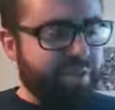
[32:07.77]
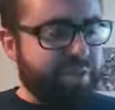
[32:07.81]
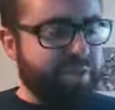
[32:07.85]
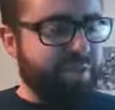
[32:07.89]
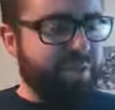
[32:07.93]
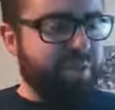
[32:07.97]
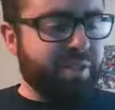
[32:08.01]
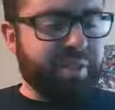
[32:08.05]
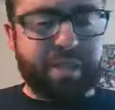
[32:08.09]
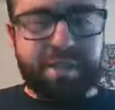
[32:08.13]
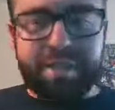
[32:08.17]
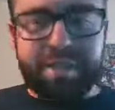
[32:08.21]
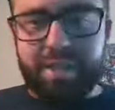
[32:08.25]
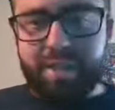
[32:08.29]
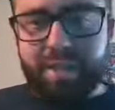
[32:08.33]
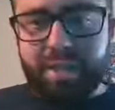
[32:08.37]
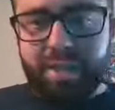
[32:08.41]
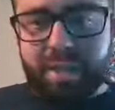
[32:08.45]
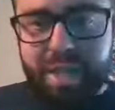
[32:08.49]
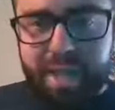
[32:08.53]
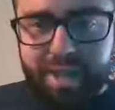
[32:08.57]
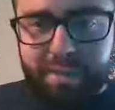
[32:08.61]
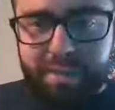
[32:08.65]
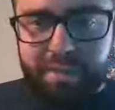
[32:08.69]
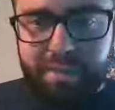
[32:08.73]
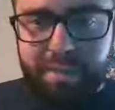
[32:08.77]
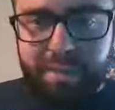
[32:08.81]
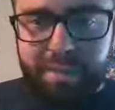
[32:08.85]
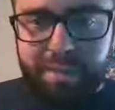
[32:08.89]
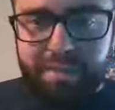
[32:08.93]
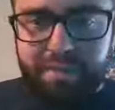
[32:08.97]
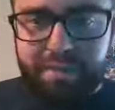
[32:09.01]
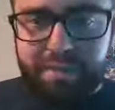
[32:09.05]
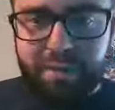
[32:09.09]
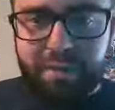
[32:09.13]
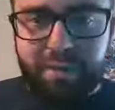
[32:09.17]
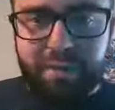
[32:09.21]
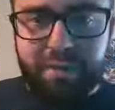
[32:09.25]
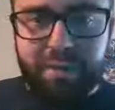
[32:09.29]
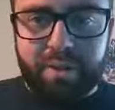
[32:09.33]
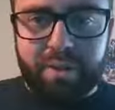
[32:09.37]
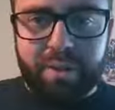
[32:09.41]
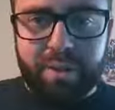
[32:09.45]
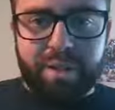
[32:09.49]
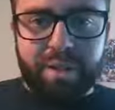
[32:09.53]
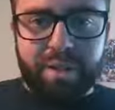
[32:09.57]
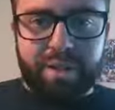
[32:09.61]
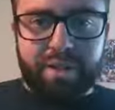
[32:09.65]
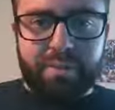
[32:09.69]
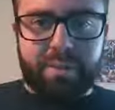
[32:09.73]
Children's Theater and Academy for
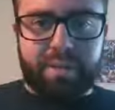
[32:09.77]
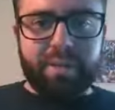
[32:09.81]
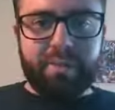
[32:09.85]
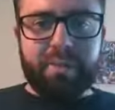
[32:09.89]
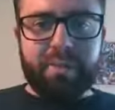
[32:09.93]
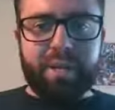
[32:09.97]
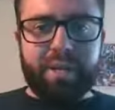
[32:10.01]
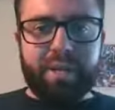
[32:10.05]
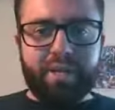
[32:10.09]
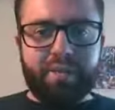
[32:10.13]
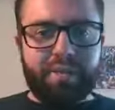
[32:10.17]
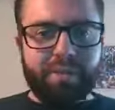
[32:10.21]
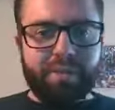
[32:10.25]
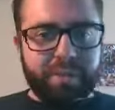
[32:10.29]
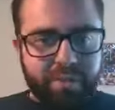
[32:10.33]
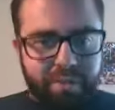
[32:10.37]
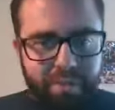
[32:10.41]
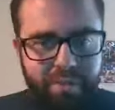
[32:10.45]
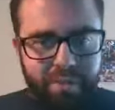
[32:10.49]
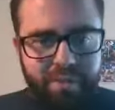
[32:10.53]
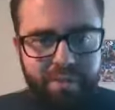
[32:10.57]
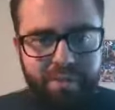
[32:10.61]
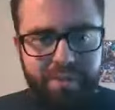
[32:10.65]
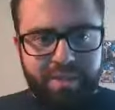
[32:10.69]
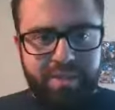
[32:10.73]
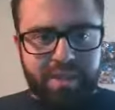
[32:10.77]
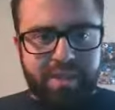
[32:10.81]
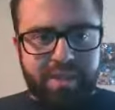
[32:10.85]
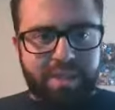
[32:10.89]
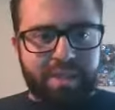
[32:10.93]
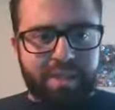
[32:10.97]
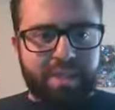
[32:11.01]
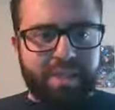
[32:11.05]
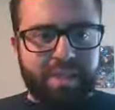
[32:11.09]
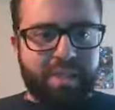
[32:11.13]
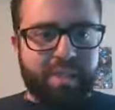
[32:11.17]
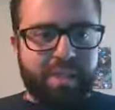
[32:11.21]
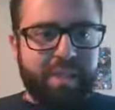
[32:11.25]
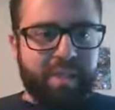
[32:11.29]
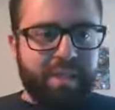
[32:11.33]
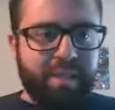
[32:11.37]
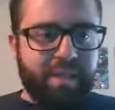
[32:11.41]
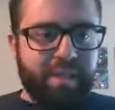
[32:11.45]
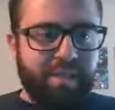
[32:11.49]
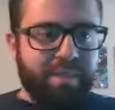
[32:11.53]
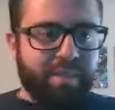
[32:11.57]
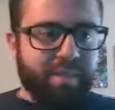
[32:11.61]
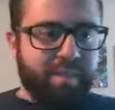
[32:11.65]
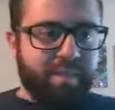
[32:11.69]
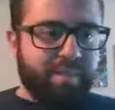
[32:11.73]
bringing me on to do this.
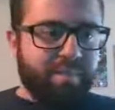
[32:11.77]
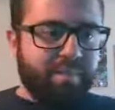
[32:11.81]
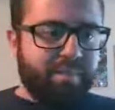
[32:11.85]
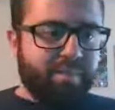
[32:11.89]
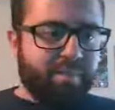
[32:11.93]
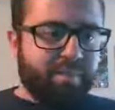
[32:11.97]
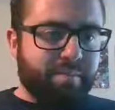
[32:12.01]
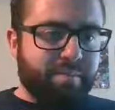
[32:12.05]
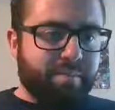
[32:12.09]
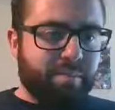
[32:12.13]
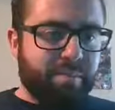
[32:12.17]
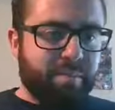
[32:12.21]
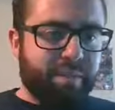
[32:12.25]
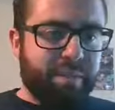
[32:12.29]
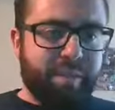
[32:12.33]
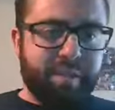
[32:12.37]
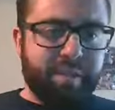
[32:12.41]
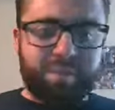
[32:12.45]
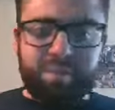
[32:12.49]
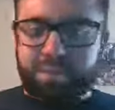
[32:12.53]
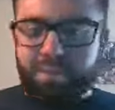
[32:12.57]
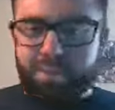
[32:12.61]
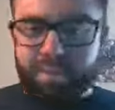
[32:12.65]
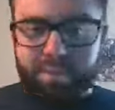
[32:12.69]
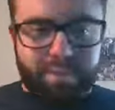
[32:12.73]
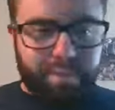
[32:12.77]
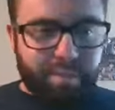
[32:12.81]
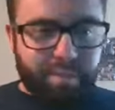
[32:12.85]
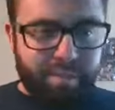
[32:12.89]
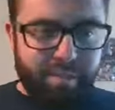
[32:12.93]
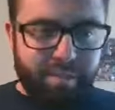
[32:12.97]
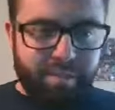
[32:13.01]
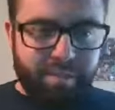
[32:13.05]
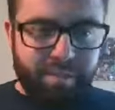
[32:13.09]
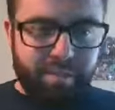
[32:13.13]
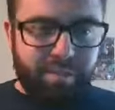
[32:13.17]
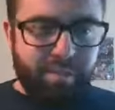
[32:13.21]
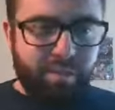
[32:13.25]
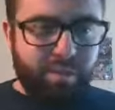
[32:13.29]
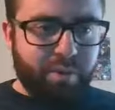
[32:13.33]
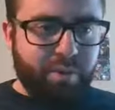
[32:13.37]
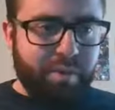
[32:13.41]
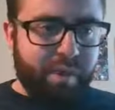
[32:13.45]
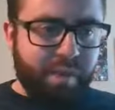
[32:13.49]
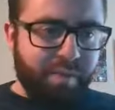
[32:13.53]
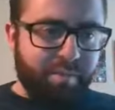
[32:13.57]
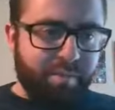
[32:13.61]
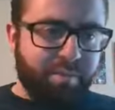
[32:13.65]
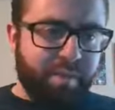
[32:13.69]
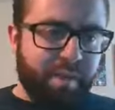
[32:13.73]
And um, please, please, please support
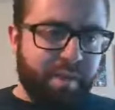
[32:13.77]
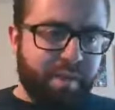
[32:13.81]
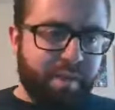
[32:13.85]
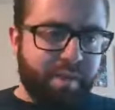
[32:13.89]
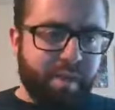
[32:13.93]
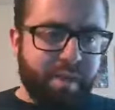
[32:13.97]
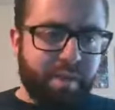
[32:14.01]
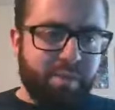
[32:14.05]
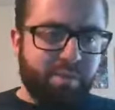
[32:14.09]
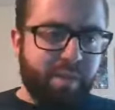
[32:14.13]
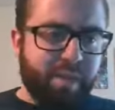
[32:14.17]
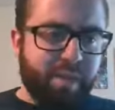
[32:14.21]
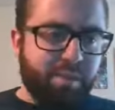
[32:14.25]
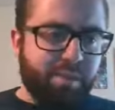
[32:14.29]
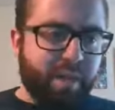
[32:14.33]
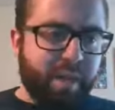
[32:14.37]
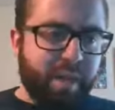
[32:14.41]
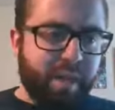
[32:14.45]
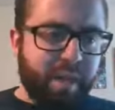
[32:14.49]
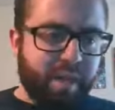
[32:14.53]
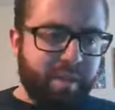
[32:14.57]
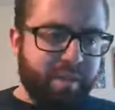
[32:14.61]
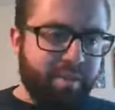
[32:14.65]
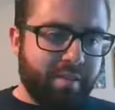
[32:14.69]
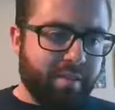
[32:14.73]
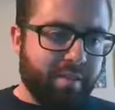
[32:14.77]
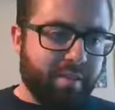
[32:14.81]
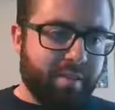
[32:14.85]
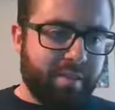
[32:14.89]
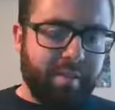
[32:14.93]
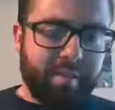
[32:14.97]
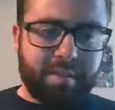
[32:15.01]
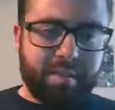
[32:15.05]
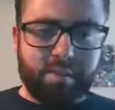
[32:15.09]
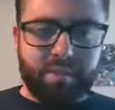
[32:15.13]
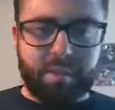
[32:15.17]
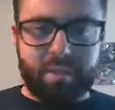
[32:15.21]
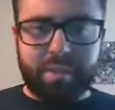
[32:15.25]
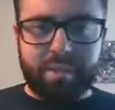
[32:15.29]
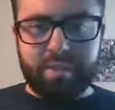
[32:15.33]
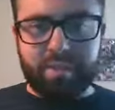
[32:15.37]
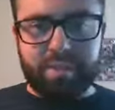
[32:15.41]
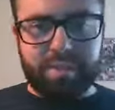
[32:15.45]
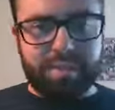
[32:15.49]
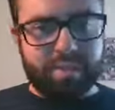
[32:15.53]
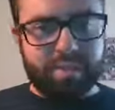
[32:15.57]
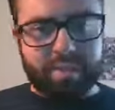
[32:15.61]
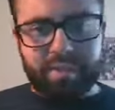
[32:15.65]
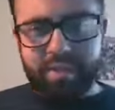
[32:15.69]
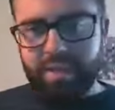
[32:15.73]
them in any way you can, uh, whether
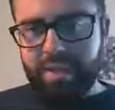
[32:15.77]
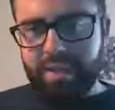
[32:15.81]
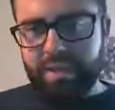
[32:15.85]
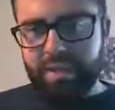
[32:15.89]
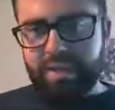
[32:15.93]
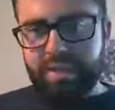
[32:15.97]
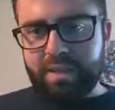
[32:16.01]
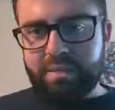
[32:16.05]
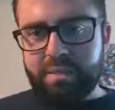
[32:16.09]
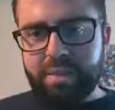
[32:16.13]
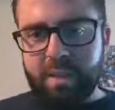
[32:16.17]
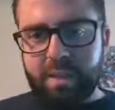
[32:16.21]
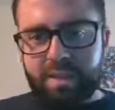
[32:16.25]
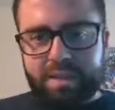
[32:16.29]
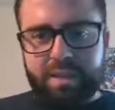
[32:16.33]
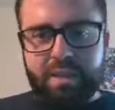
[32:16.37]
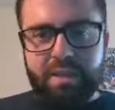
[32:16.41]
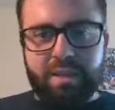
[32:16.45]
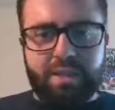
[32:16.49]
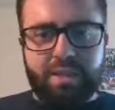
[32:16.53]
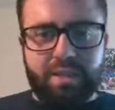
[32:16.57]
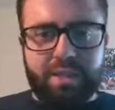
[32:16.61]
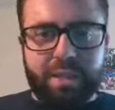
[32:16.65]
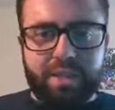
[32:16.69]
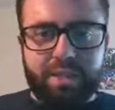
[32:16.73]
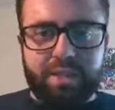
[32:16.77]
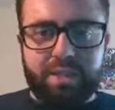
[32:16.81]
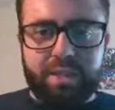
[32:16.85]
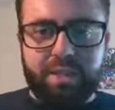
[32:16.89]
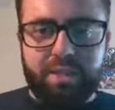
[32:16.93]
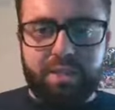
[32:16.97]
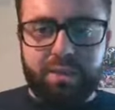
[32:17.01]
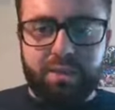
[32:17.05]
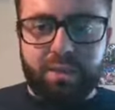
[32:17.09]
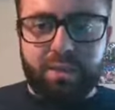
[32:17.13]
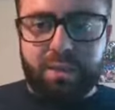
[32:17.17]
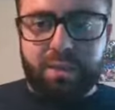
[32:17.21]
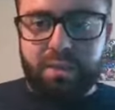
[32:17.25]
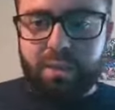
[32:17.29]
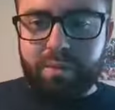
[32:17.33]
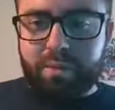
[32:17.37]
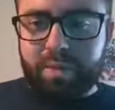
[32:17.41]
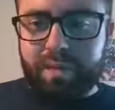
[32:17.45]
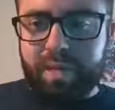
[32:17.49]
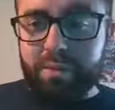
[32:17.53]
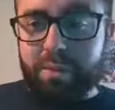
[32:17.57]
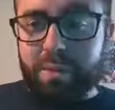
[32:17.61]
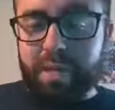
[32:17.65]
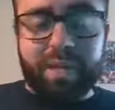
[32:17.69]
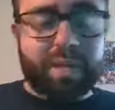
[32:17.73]
it's donations or when we
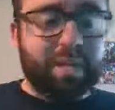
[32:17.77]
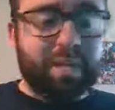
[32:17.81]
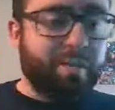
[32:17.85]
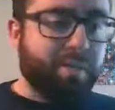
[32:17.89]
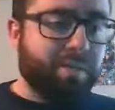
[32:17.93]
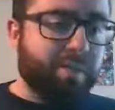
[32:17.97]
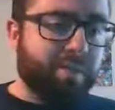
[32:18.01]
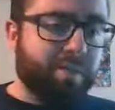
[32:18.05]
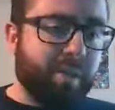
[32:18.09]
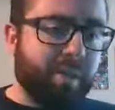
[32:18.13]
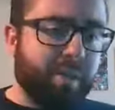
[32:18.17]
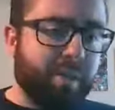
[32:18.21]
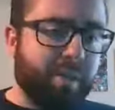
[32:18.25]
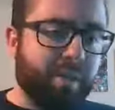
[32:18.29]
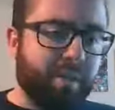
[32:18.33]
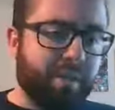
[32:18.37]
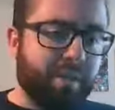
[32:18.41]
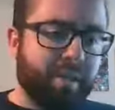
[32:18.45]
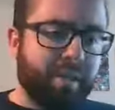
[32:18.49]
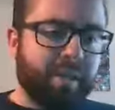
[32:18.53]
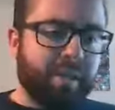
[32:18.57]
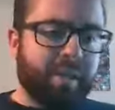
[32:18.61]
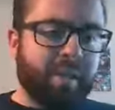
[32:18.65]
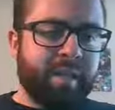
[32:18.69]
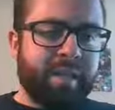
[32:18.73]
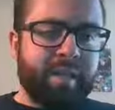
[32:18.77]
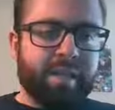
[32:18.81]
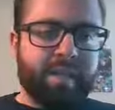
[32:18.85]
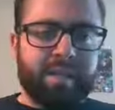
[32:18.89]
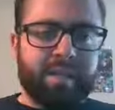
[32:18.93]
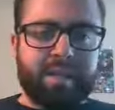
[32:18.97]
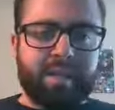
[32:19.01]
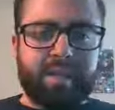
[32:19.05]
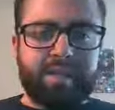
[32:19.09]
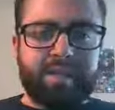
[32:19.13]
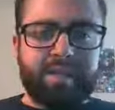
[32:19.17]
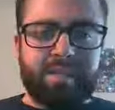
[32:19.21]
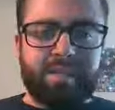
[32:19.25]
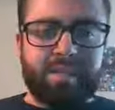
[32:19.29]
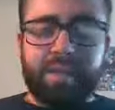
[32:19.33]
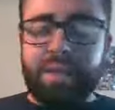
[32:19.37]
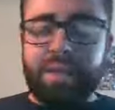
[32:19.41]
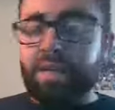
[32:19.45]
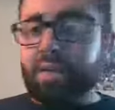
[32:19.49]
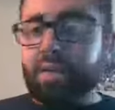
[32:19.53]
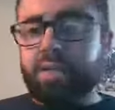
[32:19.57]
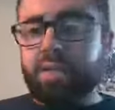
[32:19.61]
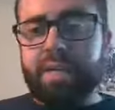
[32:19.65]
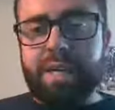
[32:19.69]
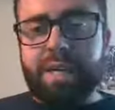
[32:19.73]
get back up and running. Uh,
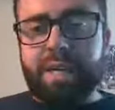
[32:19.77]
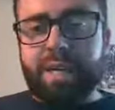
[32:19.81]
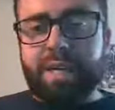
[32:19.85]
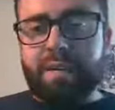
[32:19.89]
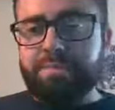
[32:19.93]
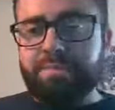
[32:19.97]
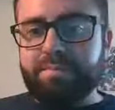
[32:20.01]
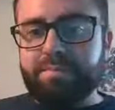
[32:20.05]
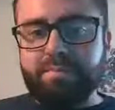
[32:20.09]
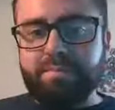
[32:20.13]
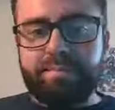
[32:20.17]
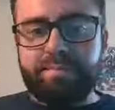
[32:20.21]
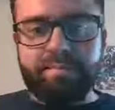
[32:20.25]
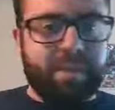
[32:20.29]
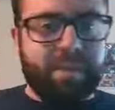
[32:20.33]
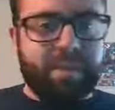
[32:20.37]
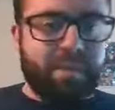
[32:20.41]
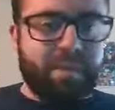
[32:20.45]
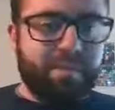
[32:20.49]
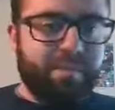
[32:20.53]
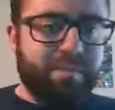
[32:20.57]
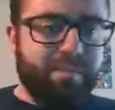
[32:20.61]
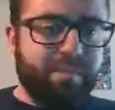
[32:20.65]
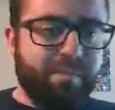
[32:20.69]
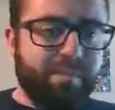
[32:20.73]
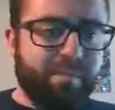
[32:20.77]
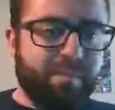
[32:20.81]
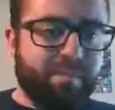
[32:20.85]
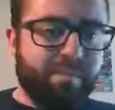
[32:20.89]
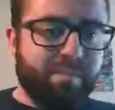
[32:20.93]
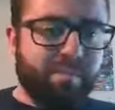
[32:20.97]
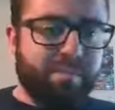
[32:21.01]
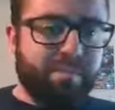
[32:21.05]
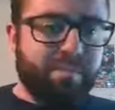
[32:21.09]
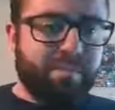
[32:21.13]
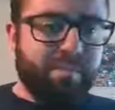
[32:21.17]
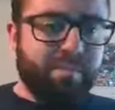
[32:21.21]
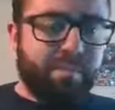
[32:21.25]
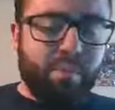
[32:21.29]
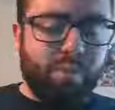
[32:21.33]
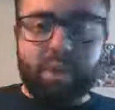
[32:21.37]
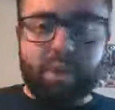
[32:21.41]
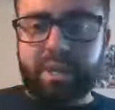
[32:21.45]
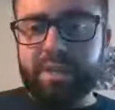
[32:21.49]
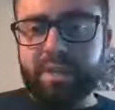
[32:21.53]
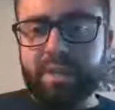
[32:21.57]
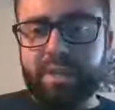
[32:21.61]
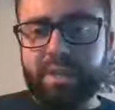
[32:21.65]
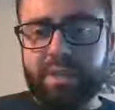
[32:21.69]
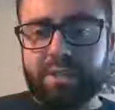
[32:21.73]
donate your time. You know,
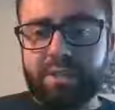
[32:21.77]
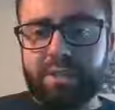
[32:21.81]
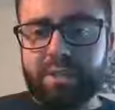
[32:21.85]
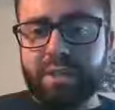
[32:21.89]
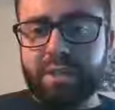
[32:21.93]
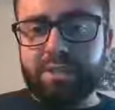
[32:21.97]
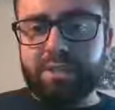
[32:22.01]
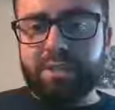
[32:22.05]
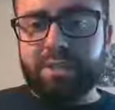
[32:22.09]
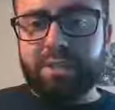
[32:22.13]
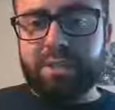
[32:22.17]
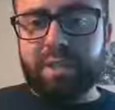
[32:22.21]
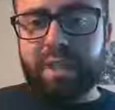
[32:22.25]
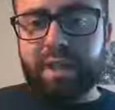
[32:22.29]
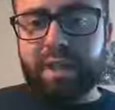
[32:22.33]
work at the concession,